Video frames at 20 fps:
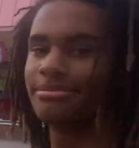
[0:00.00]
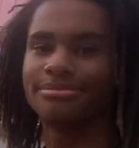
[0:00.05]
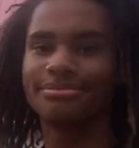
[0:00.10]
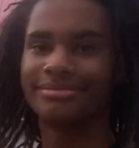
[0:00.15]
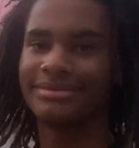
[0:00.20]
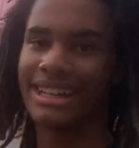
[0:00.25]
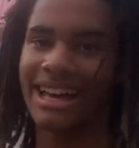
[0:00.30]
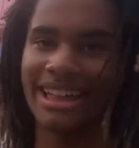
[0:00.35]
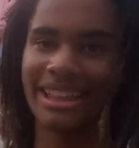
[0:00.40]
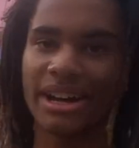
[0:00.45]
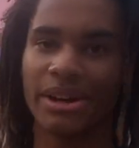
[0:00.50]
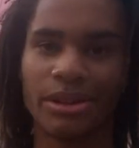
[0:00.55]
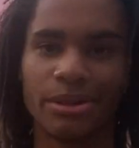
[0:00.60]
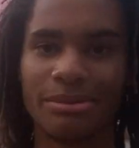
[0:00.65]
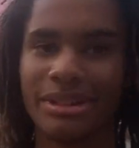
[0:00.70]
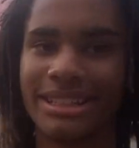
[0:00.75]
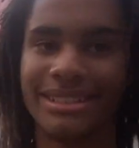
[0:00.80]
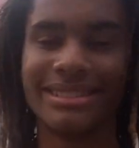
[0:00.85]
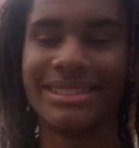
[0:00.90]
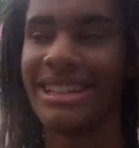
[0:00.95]
nah, that would
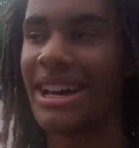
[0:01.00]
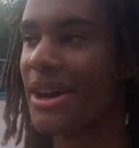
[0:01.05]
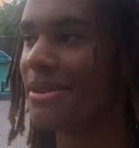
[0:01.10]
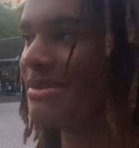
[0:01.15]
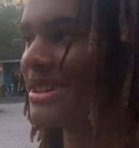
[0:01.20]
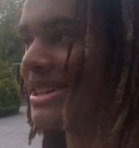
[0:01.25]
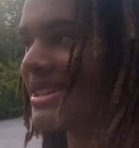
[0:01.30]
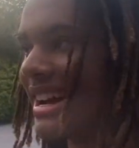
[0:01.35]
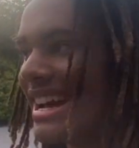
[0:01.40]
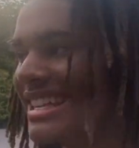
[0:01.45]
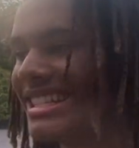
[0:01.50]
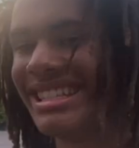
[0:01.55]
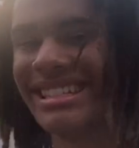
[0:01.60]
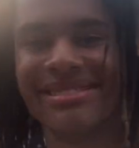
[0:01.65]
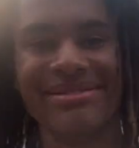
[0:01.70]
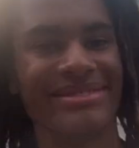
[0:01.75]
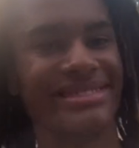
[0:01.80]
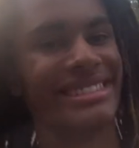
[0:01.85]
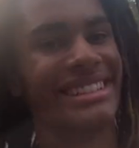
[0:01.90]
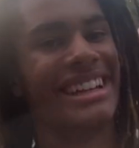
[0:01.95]
be that would be crazy.
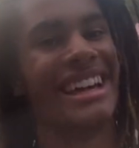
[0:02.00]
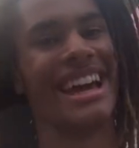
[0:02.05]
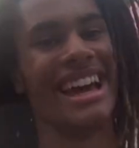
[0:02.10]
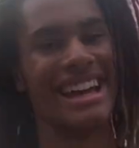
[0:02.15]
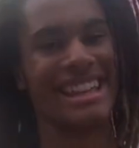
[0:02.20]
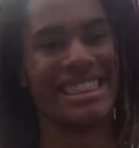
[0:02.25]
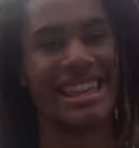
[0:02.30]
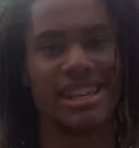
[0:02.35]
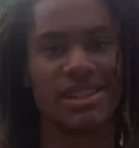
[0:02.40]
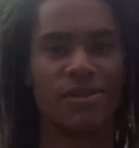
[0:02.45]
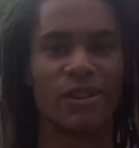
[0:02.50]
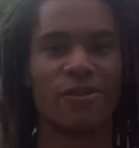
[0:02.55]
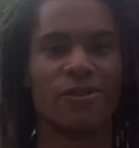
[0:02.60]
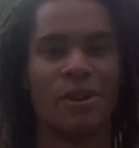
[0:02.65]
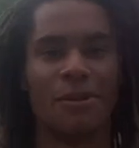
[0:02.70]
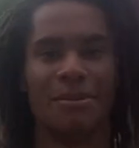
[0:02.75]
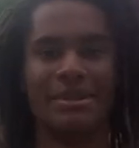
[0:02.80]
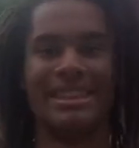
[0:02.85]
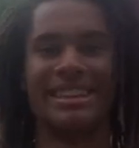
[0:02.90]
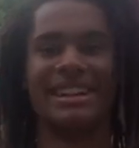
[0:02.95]
Hey, thanks for
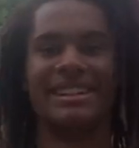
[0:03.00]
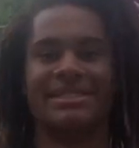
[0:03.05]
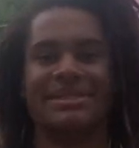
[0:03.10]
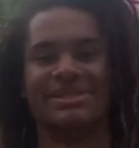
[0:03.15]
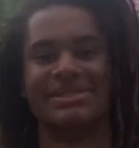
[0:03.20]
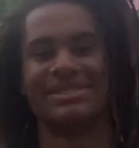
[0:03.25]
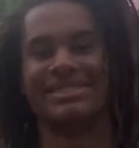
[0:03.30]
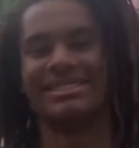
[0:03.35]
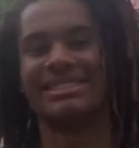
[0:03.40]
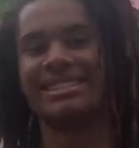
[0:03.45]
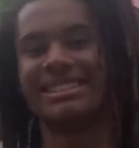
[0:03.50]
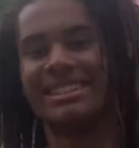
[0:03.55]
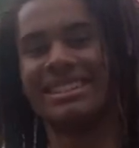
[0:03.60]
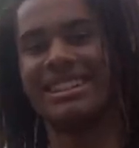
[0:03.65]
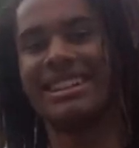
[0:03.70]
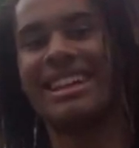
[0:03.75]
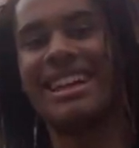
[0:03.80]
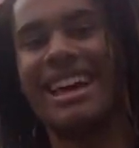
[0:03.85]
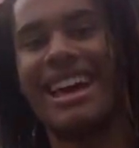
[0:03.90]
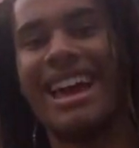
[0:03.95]
filming though. I got you,
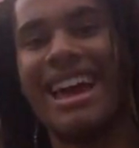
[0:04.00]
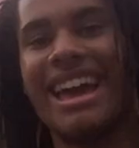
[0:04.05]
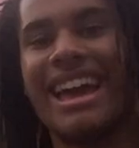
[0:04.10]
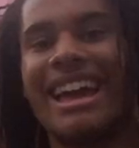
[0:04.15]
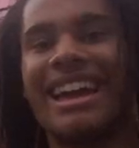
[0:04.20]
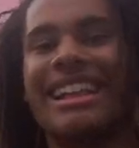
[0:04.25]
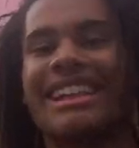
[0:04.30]
man. Hey,